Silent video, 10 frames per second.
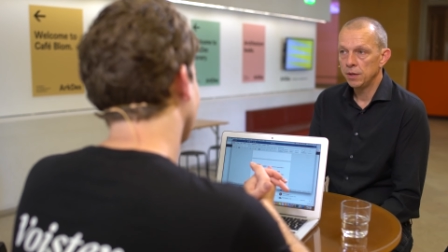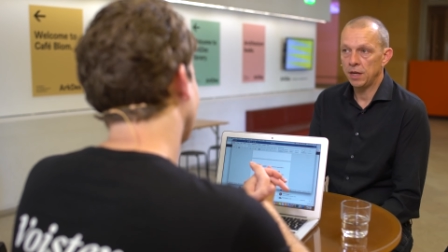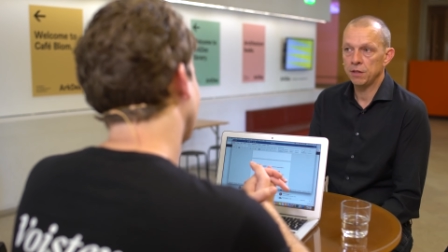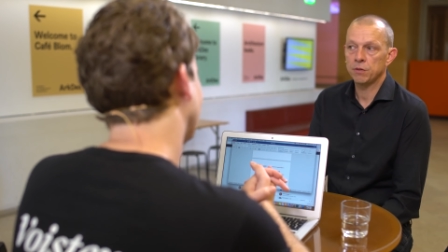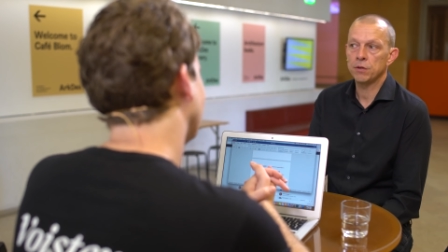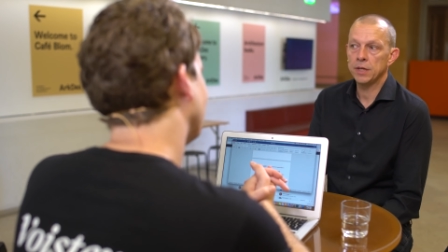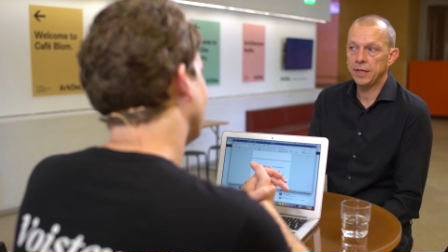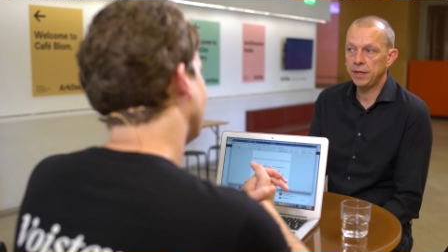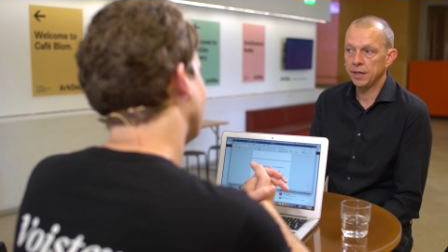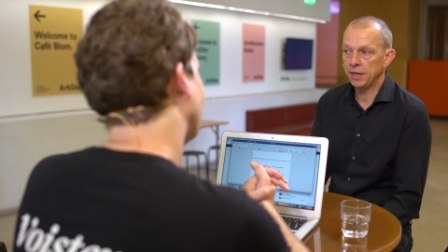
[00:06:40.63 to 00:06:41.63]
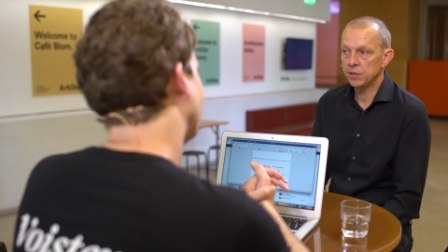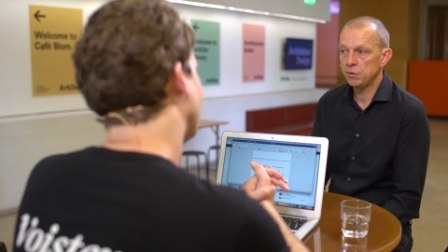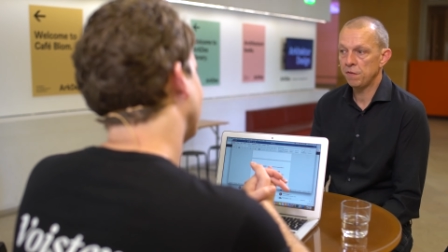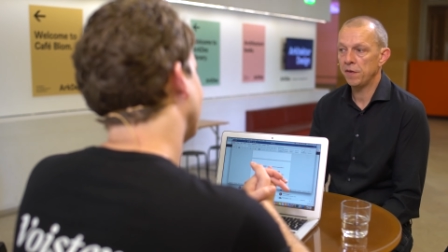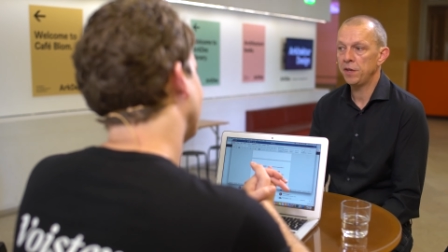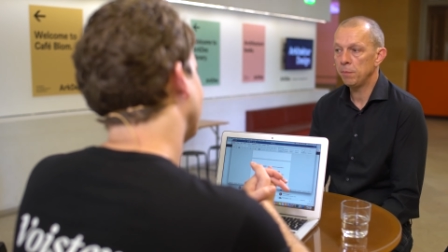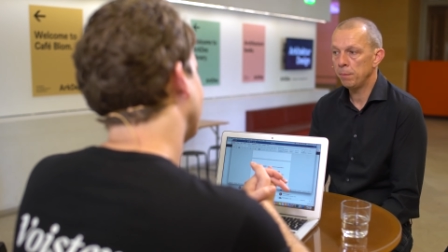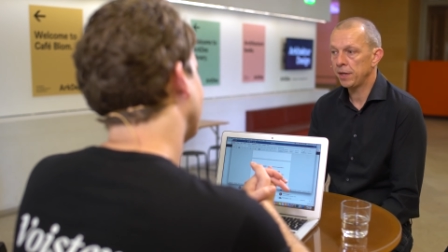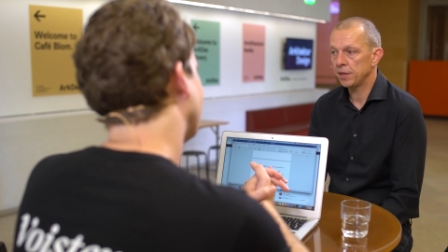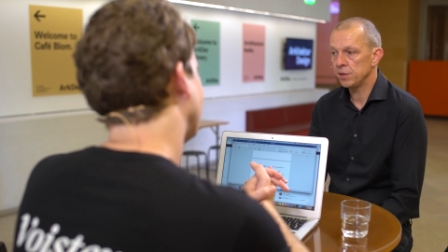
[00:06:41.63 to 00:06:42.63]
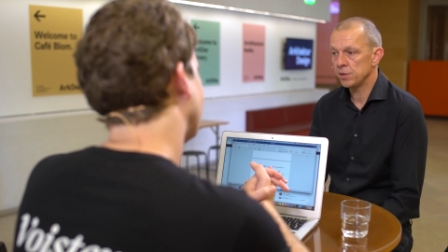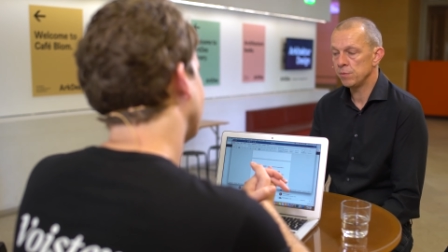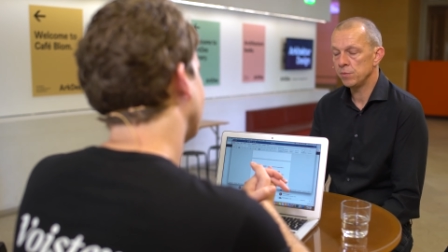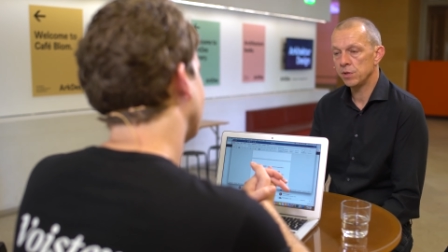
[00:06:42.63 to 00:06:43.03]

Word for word: And thirdly is to find a mechanism